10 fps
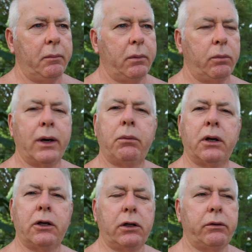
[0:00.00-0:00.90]
But what I want
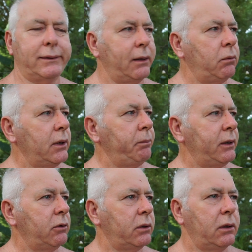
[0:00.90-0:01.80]
to do is I want to
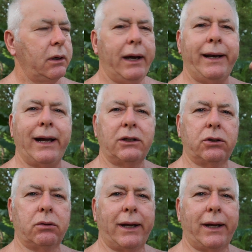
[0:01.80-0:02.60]
build an actual